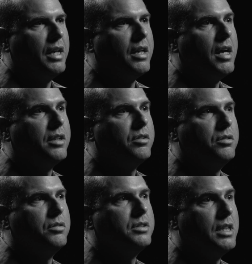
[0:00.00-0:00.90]
and I got
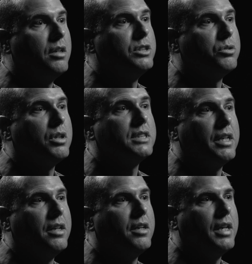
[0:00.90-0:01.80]
into selling drugs
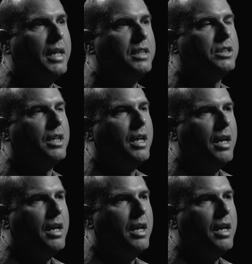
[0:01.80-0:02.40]
at a young age.